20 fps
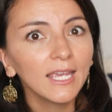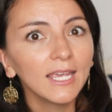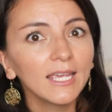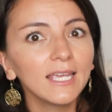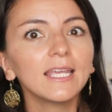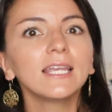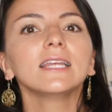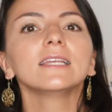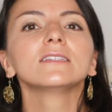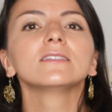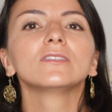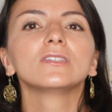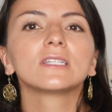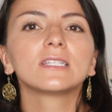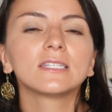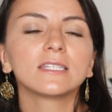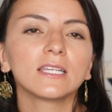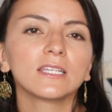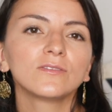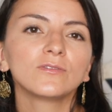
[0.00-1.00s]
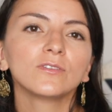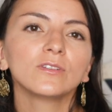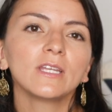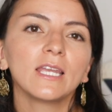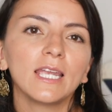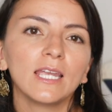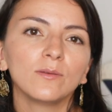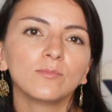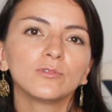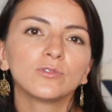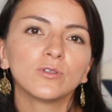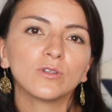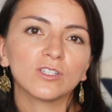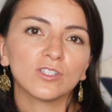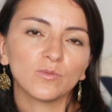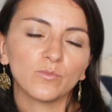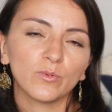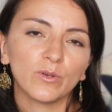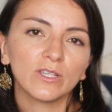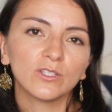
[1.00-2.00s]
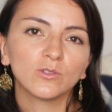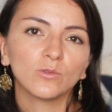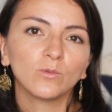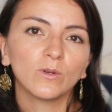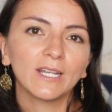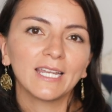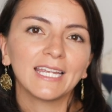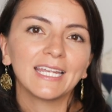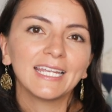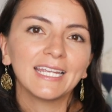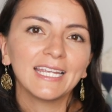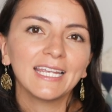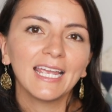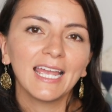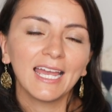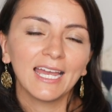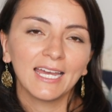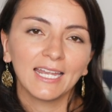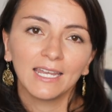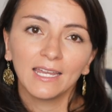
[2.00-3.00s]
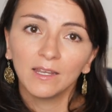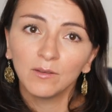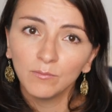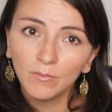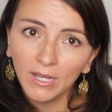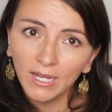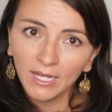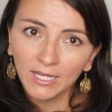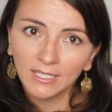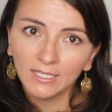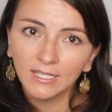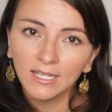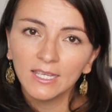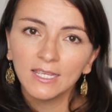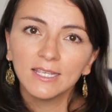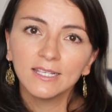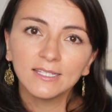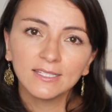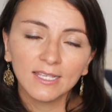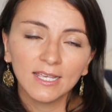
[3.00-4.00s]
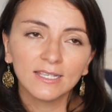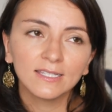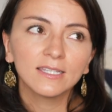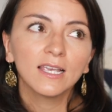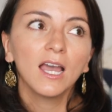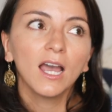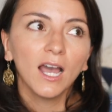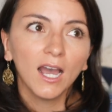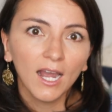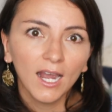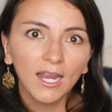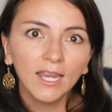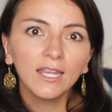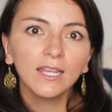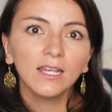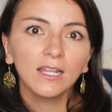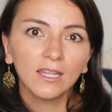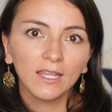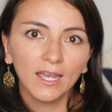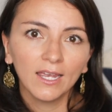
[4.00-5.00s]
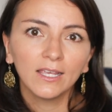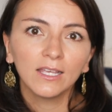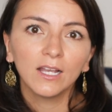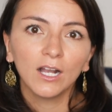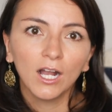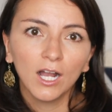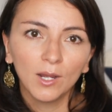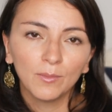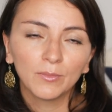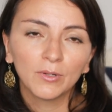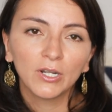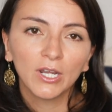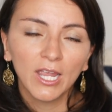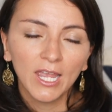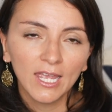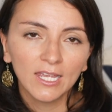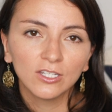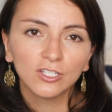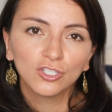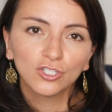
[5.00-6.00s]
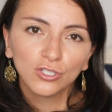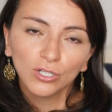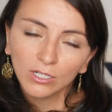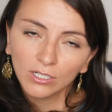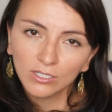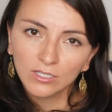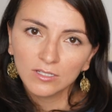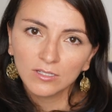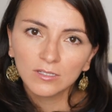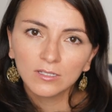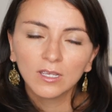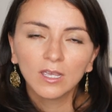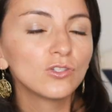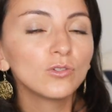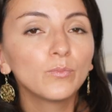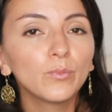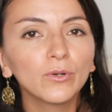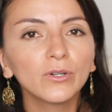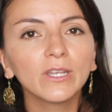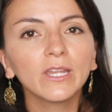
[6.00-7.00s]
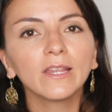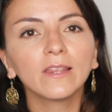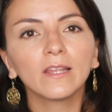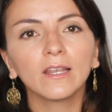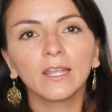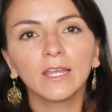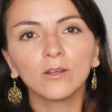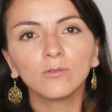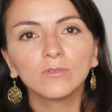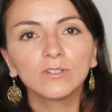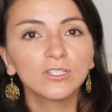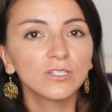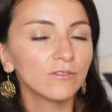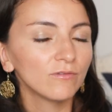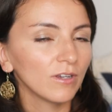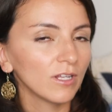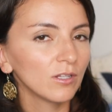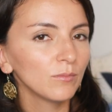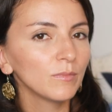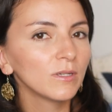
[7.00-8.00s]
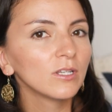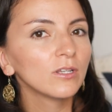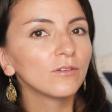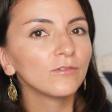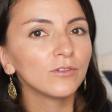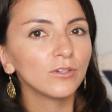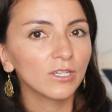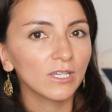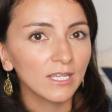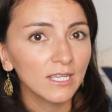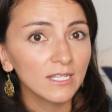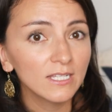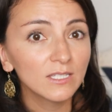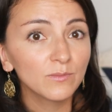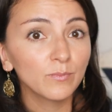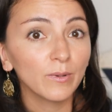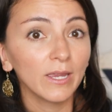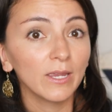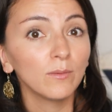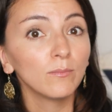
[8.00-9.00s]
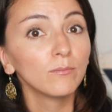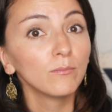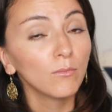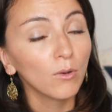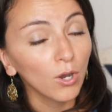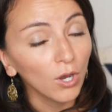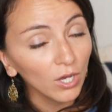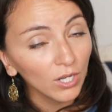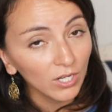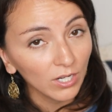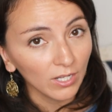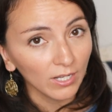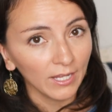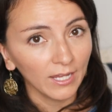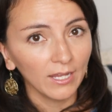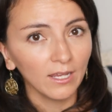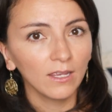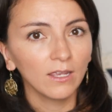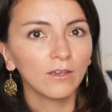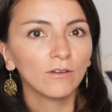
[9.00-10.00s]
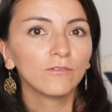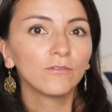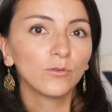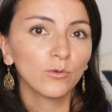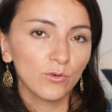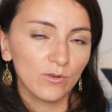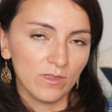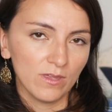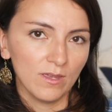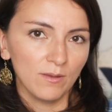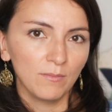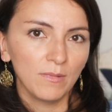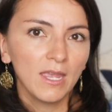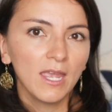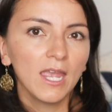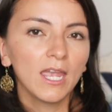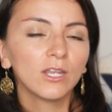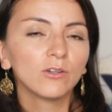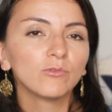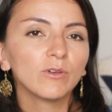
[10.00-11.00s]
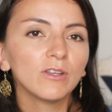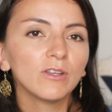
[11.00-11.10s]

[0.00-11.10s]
he is successfully able to express what he had in mind. He says, I like hammerhead sharks. Supporting the language development of your kids by modeling for them and